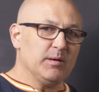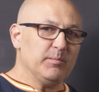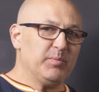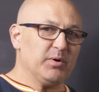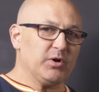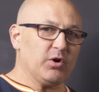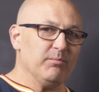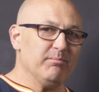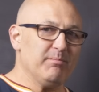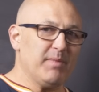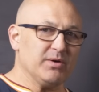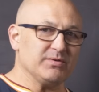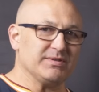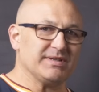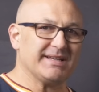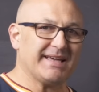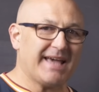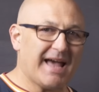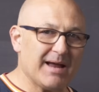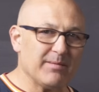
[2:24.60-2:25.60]
But on
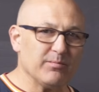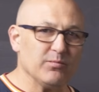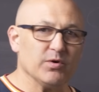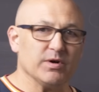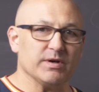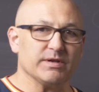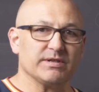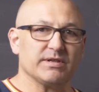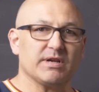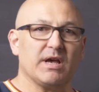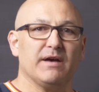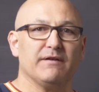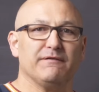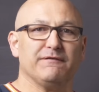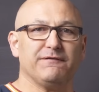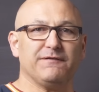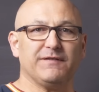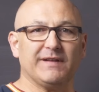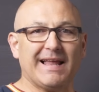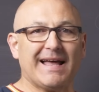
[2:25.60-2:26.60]
most cameras,
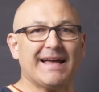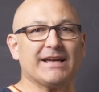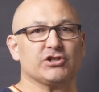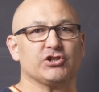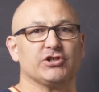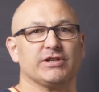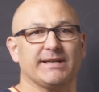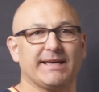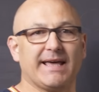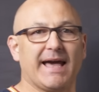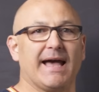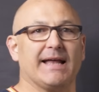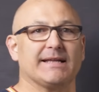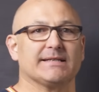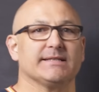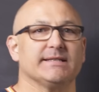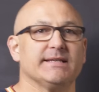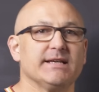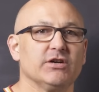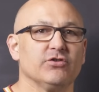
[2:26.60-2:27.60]
flash can't
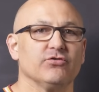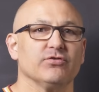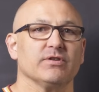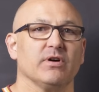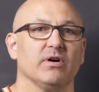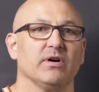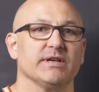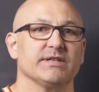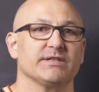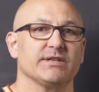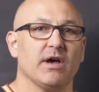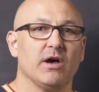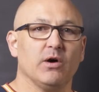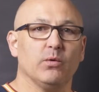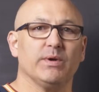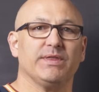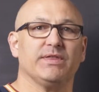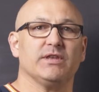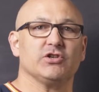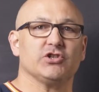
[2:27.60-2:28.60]
synchronize
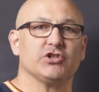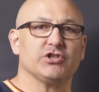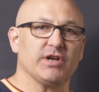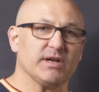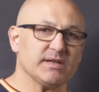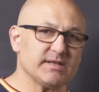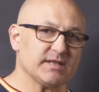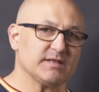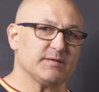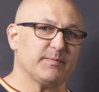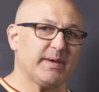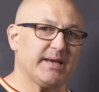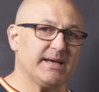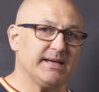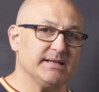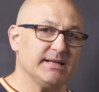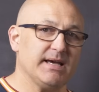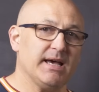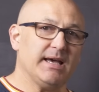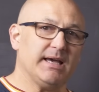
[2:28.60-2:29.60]
with the shutter
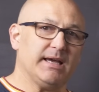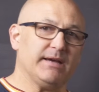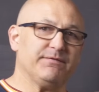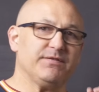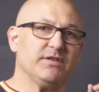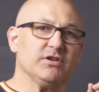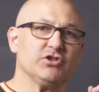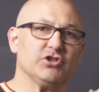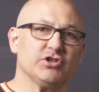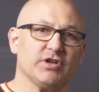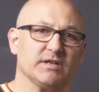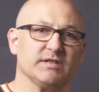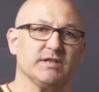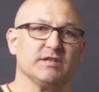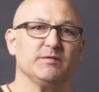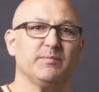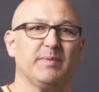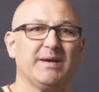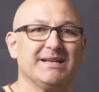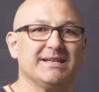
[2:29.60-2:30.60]
speed if the shutter
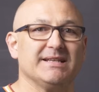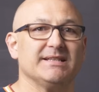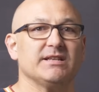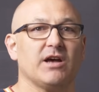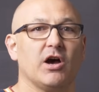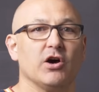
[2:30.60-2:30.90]
speed is